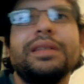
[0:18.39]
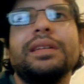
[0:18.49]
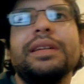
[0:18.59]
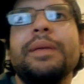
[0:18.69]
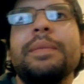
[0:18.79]

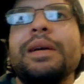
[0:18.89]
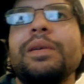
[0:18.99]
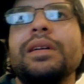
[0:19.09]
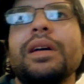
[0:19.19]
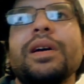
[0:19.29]
Now
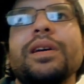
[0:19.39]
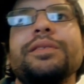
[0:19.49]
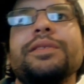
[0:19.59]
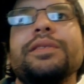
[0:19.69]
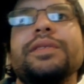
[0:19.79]
about
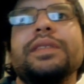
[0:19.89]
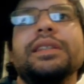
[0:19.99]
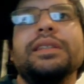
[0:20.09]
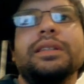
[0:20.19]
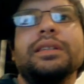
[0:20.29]
half of the
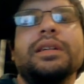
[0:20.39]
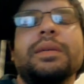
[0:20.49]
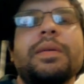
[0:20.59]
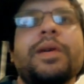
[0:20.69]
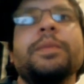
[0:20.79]

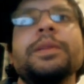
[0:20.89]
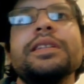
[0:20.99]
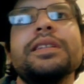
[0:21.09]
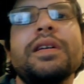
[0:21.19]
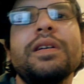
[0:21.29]

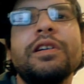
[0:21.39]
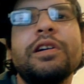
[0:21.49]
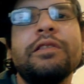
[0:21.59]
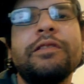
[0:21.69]
commandments are,